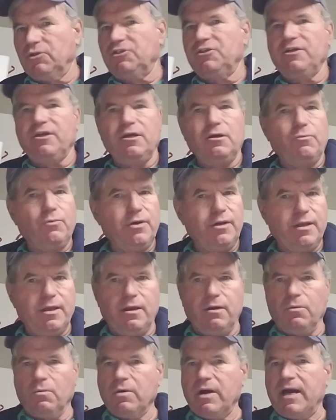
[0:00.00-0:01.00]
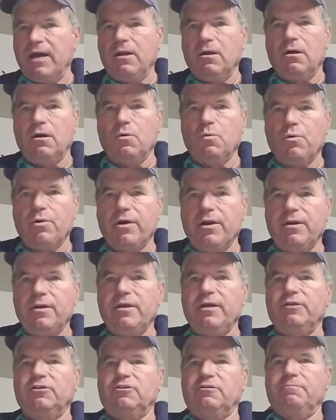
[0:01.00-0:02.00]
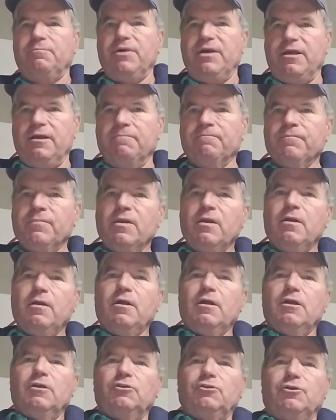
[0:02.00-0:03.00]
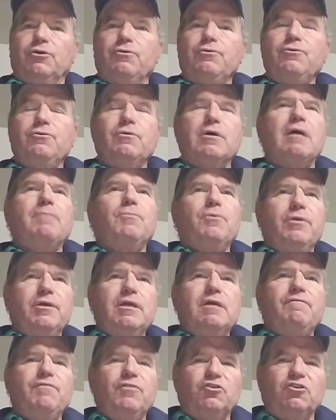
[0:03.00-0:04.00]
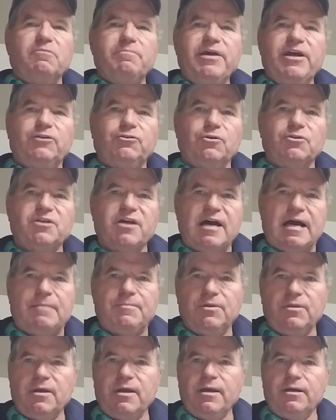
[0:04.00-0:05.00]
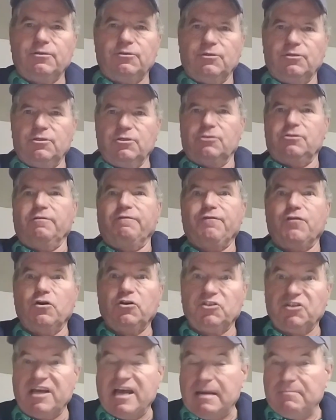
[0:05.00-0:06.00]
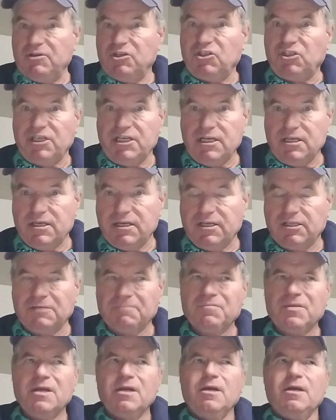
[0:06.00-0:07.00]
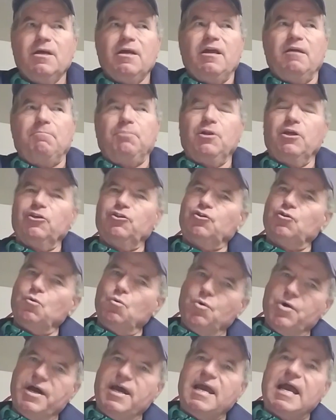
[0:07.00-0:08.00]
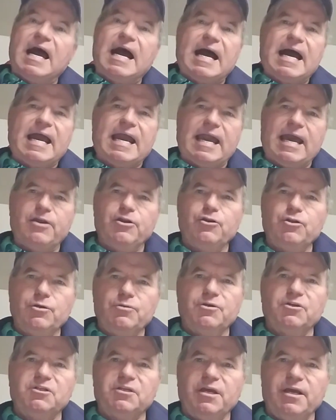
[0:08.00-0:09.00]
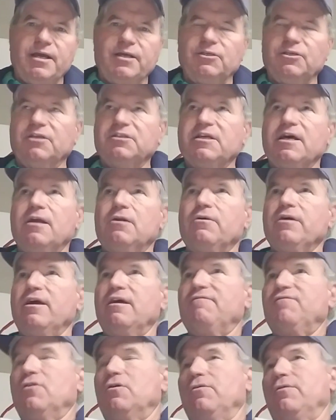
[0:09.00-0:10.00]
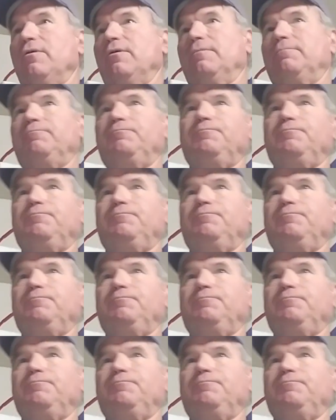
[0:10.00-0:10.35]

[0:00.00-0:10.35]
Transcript: the end, we'll get it right on where it needs to be. So I'm going to give you some extra time with that because it's your first time to see this. And plus the way I had to do the test, because I don't have all the